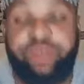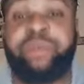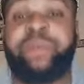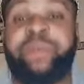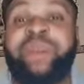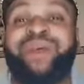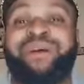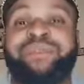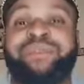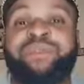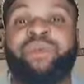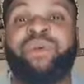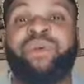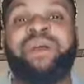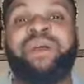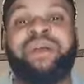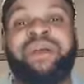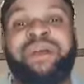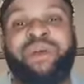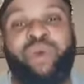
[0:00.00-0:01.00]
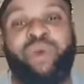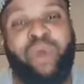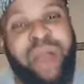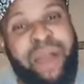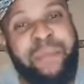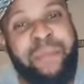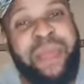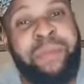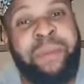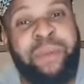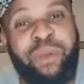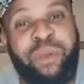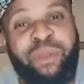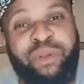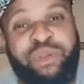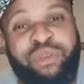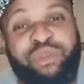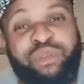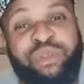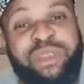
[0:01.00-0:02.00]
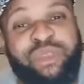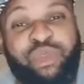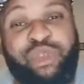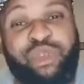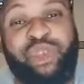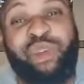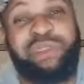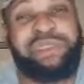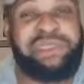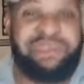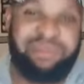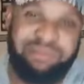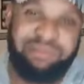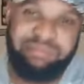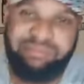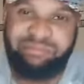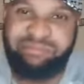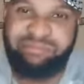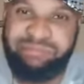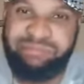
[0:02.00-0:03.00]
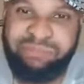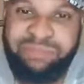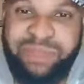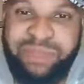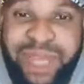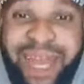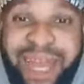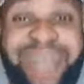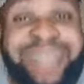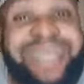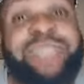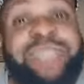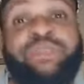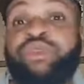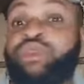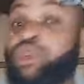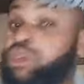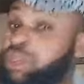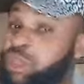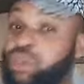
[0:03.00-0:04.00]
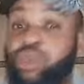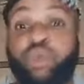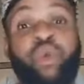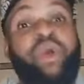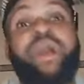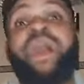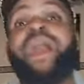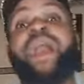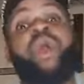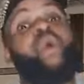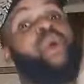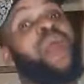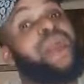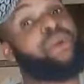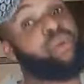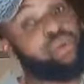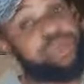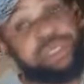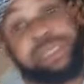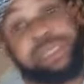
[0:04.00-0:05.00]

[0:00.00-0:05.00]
you play audio. How many people look into the 2 something? And at 2 something, you go, oh, wow,